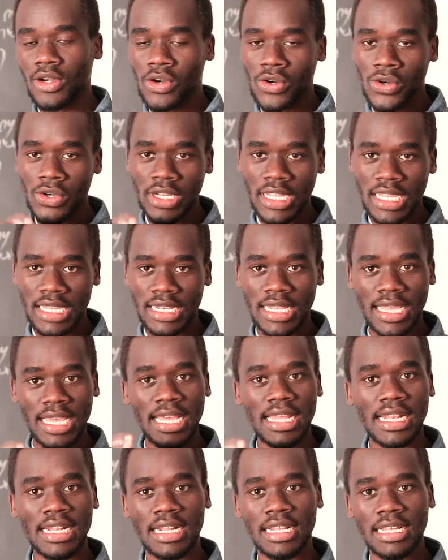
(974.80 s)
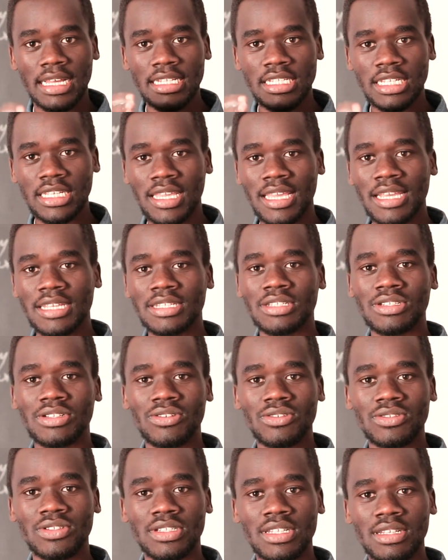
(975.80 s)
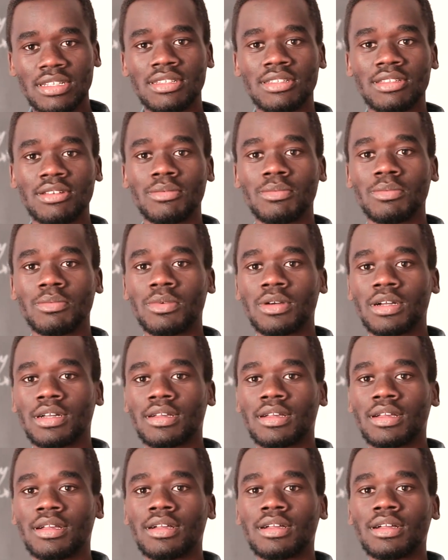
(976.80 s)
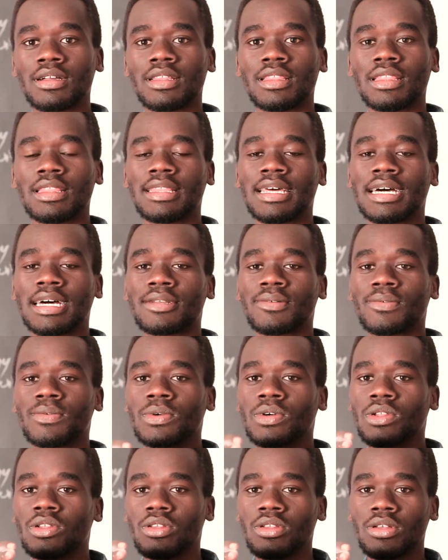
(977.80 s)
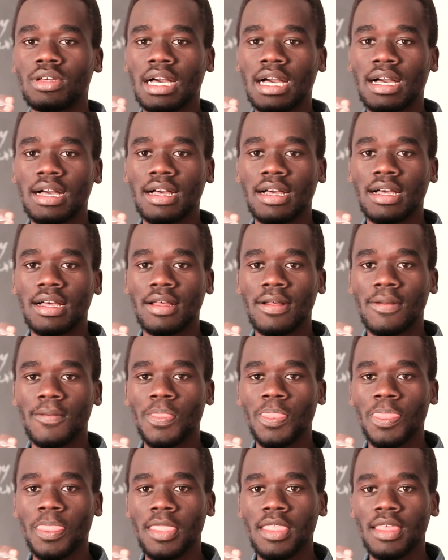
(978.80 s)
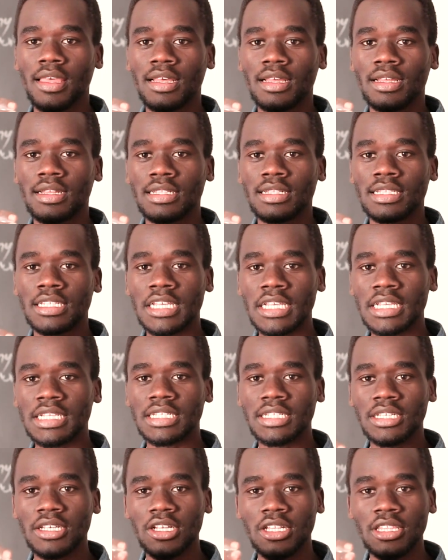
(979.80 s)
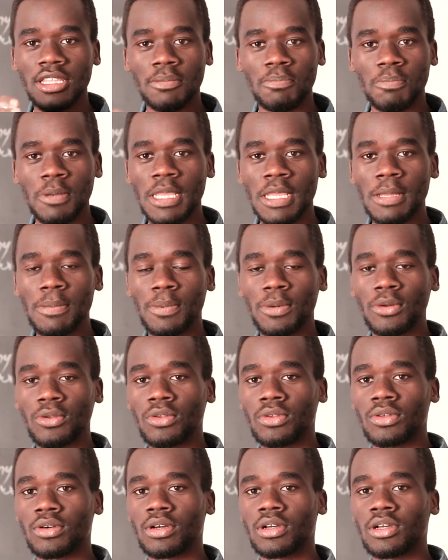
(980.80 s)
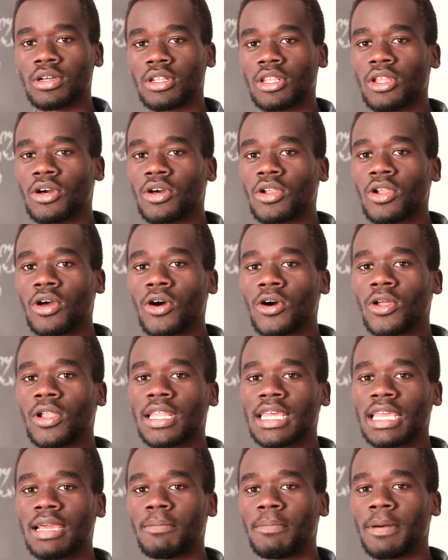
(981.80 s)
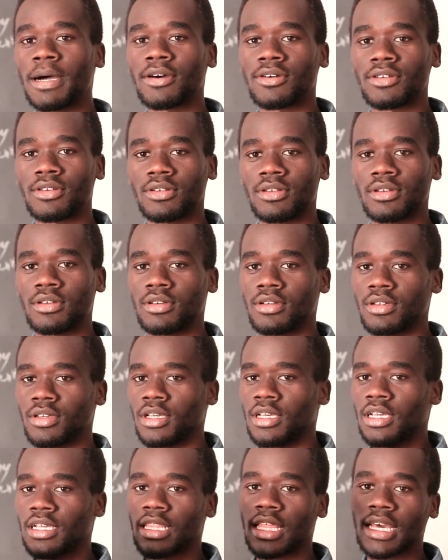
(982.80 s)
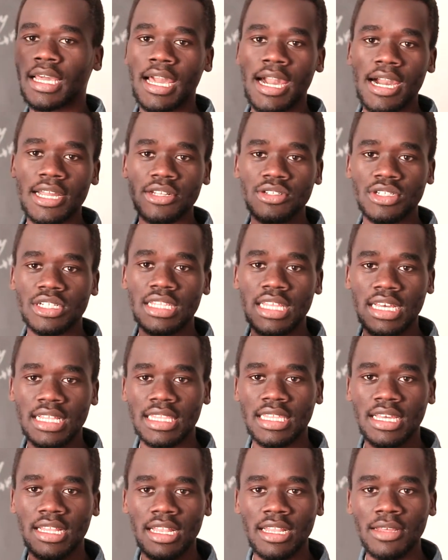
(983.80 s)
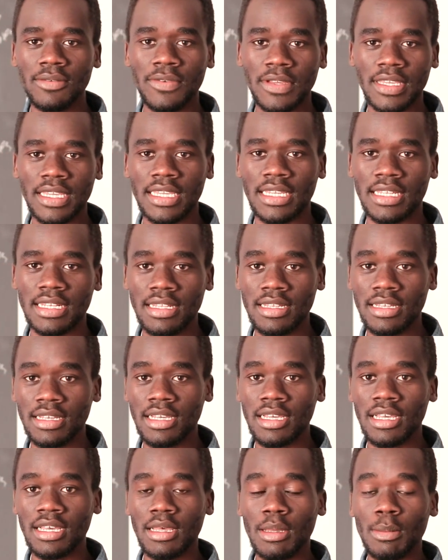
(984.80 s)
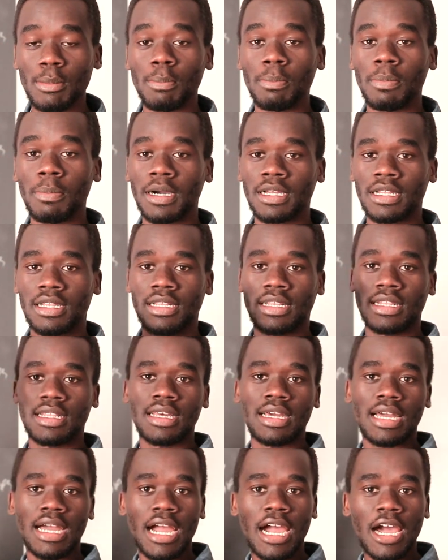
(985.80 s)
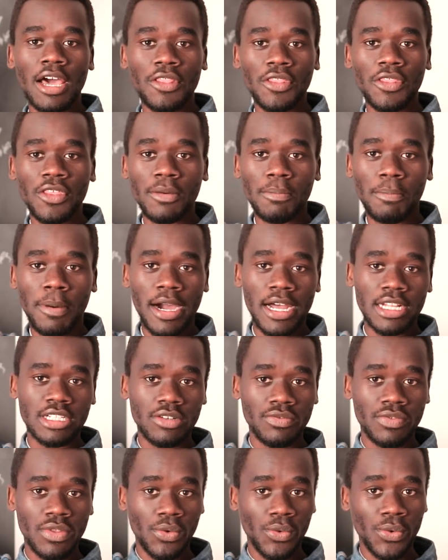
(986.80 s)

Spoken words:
Create an educational system that will teach the people not only about the country that they're living in, but other parts of the